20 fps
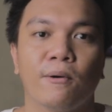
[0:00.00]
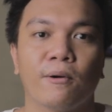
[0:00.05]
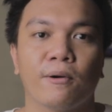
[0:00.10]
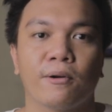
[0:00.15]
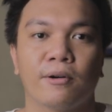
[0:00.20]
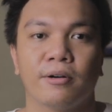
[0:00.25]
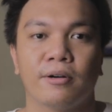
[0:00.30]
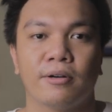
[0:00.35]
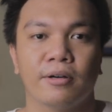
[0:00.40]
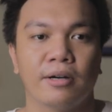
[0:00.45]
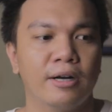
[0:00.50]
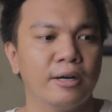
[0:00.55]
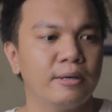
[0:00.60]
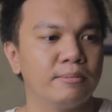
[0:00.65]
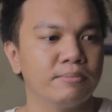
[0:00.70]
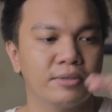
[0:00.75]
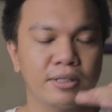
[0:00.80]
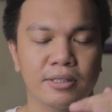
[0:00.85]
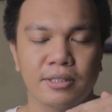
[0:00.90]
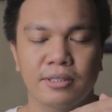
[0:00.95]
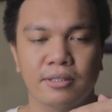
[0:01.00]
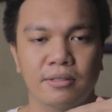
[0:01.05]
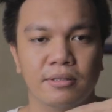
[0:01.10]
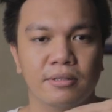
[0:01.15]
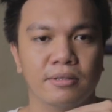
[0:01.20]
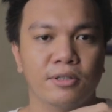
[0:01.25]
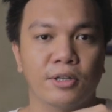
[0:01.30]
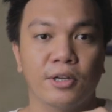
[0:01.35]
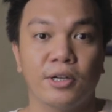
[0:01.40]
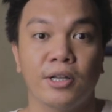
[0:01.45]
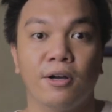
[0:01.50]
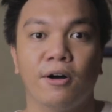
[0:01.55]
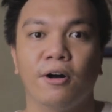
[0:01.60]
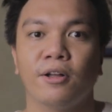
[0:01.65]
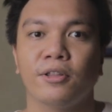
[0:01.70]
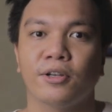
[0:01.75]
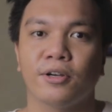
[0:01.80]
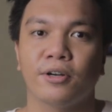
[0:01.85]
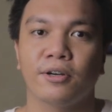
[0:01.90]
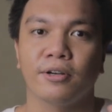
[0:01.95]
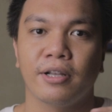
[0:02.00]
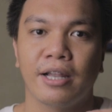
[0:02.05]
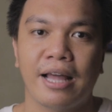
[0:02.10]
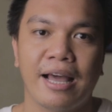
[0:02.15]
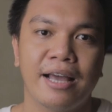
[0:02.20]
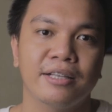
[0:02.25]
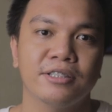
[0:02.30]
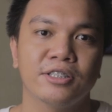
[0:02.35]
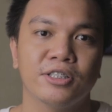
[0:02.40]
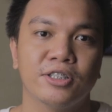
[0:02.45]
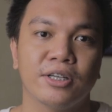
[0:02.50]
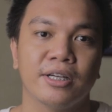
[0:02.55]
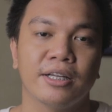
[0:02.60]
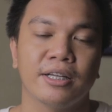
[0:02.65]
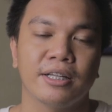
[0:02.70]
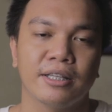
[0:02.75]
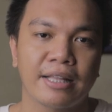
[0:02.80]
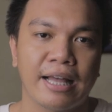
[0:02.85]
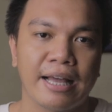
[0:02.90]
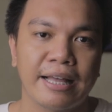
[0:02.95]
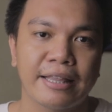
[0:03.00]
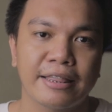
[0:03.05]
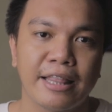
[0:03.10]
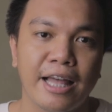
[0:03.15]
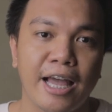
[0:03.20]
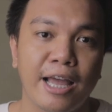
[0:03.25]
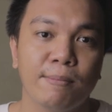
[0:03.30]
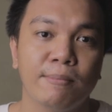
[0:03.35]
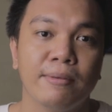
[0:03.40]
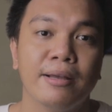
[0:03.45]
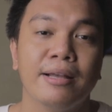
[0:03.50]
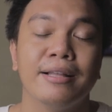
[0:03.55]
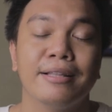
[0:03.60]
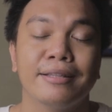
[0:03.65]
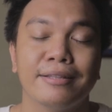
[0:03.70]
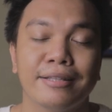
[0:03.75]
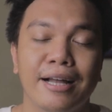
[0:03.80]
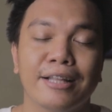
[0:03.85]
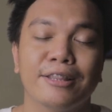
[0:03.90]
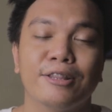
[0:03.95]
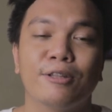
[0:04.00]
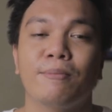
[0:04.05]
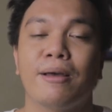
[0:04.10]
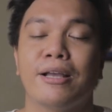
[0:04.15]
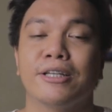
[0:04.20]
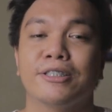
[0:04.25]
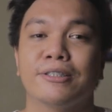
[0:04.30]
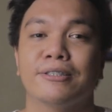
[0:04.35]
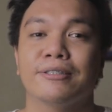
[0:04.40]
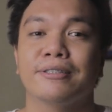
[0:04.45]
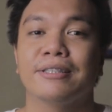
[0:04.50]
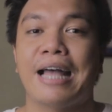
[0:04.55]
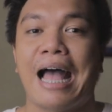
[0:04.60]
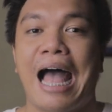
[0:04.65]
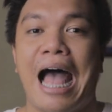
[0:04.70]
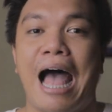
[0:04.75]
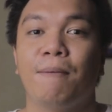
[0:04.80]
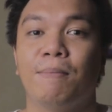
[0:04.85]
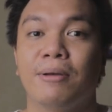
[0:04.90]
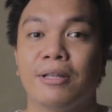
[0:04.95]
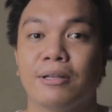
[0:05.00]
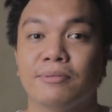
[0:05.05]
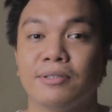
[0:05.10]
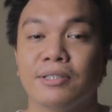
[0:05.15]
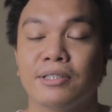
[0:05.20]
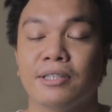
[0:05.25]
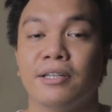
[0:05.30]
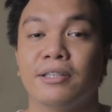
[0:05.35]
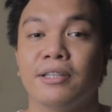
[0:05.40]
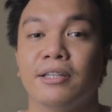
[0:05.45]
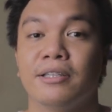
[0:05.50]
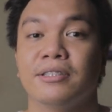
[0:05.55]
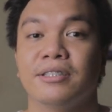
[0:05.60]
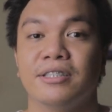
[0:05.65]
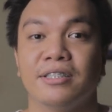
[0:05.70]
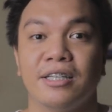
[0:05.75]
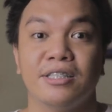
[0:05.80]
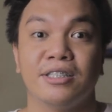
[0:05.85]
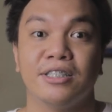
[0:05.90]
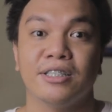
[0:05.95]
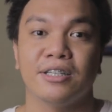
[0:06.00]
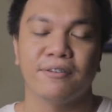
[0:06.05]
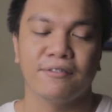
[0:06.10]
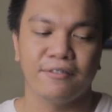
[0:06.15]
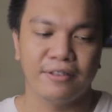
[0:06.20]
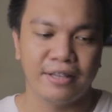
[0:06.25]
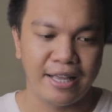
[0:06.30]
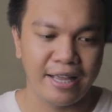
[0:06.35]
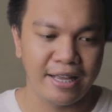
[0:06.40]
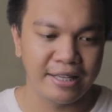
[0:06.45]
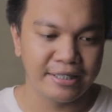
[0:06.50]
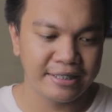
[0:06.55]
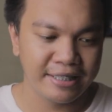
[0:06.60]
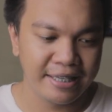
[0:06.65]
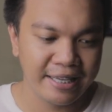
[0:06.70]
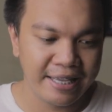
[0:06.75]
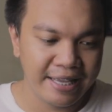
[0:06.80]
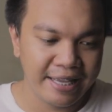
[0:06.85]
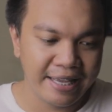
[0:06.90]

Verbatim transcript: or just turning on your lights during nighttime, not to mention the habit of sudden changing of lanes.